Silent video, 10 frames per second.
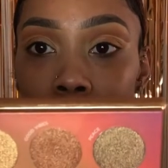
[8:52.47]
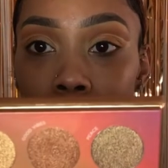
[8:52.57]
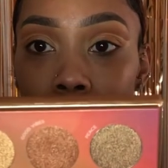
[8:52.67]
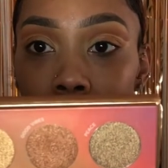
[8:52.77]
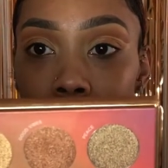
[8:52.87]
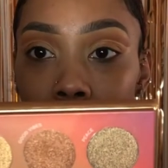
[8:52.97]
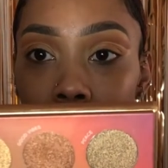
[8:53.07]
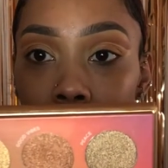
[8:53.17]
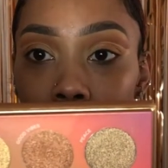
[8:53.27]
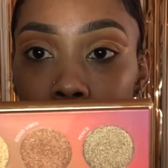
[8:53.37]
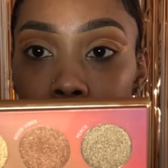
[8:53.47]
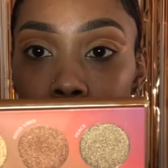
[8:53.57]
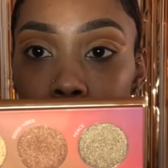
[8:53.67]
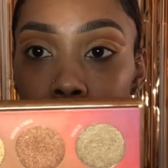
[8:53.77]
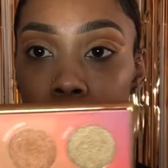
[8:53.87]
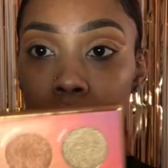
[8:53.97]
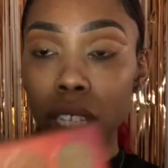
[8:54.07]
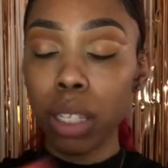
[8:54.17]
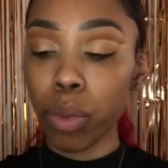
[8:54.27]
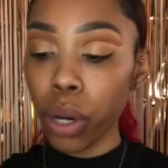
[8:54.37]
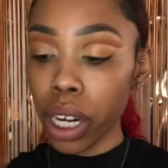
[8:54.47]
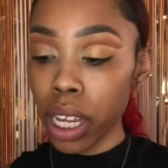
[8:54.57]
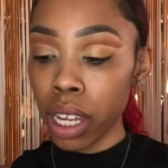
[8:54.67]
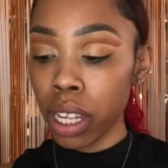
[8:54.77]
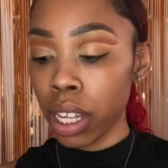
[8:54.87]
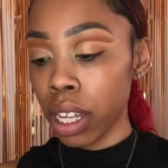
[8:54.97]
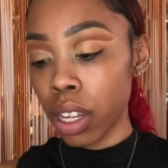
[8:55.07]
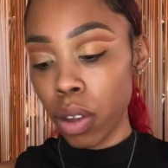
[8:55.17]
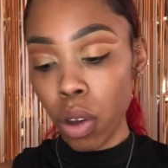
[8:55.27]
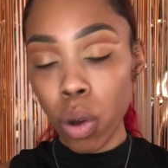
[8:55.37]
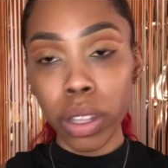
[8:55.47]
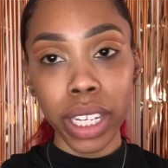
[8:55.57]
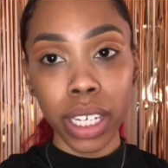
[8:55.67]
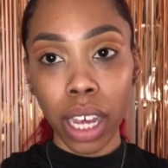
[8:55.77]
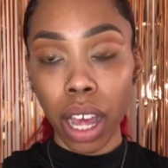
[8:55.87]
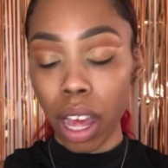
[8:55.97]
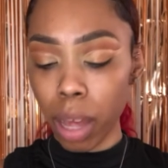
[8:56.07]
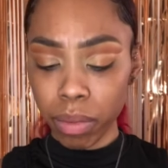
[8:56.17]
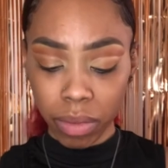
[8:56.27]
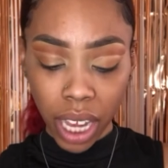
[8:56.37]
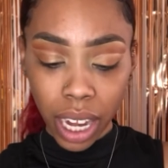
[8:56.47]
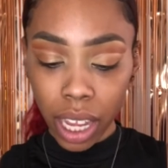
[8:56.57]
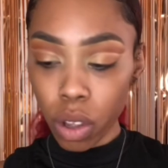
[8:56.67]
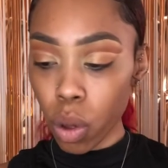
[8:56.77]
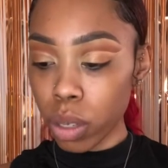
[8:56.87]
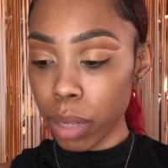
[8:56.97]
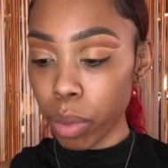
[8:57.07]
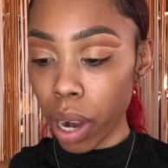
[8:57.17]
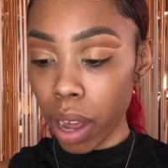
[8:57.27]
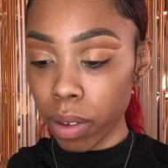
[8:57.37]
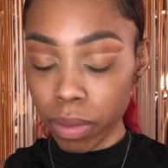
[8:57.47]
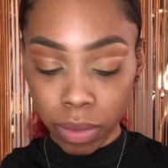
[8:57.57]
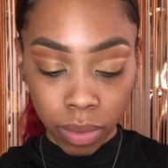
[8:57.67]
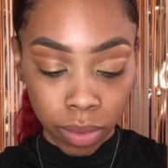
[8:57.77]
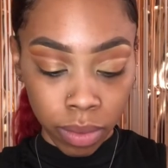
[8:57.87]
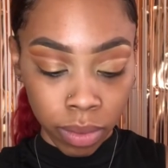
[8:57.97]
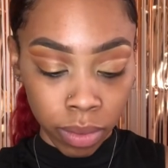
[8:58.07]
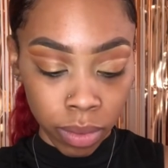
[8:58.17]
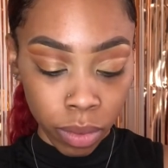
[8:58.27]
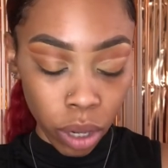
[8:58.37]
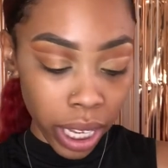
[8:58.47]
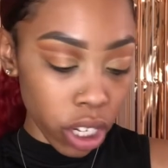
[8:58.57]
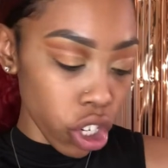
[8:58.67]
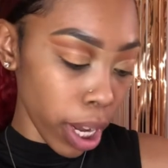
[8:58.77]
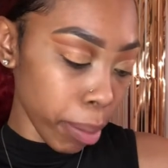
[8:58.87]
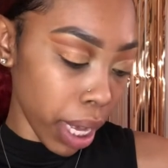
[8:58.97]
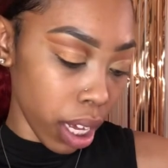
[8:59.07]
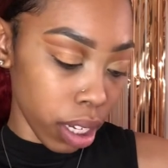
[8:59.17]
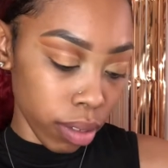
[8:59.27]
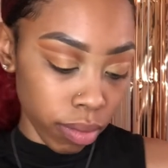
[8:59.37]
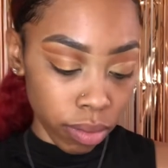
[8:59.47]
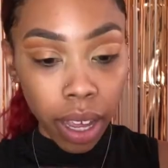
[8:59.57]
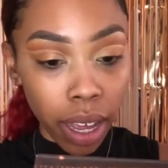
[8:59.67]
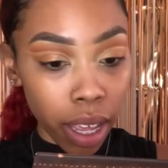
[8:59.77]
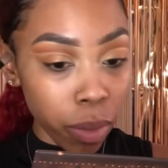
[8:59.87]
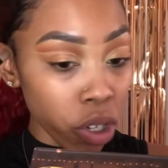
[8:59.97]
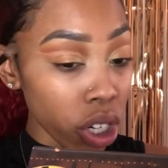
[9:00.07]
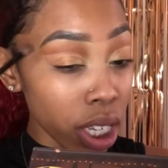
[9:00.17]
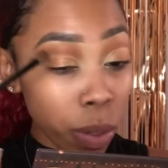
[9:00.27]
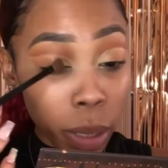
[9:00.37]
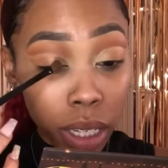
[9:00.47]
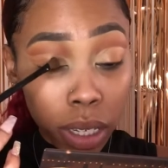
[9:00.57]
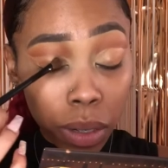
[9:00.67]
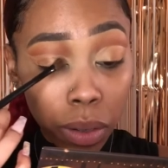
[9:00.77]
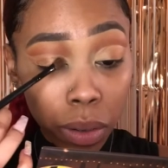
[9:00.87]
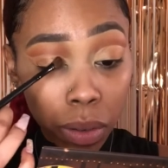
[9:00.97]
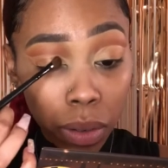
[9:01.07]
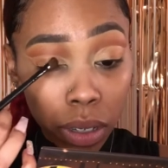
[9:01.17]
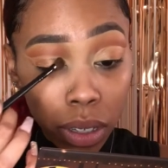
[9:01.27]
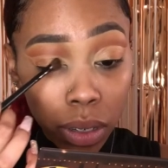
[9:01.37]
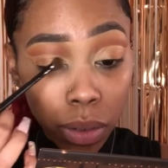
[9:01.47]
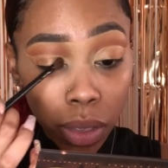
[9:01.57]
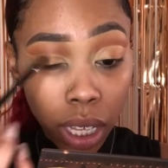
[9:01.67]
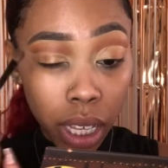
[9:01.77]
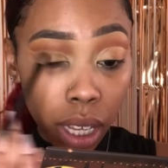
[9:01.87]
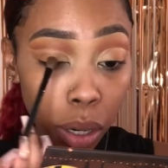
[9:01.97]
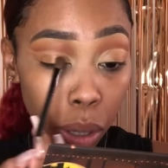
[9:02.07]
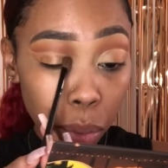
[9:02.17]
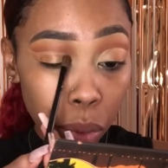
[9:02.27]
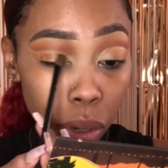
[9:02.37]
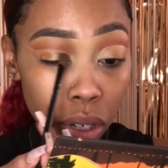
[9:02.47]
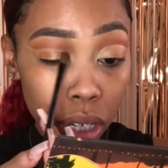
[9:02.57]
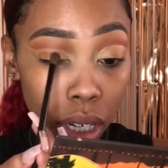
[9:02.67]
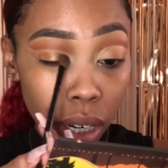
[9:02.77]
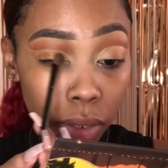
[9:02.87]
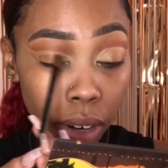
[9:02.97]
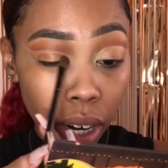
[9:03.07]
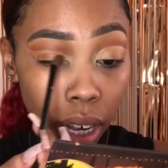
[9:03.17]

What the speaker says: Psychedelic, which is this pretty golden, kind of like a golden brown or like a champagne. And we're just going to do the inner portion of our